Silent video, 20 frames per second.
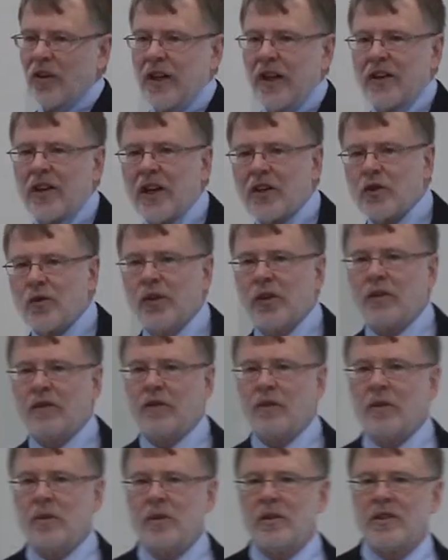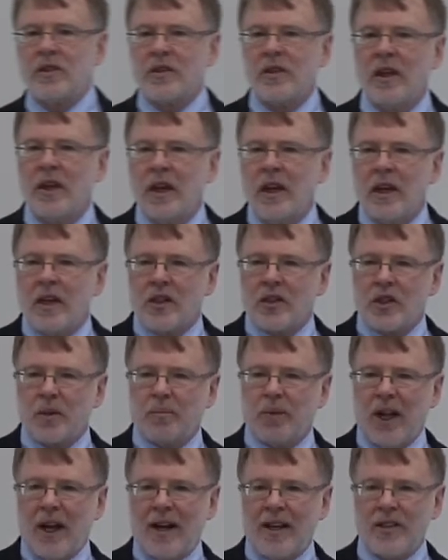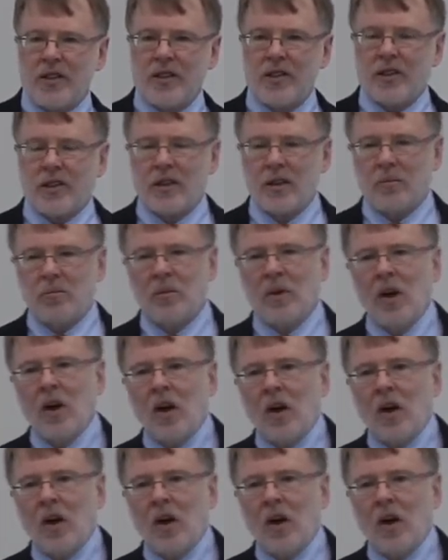the industrial food supply system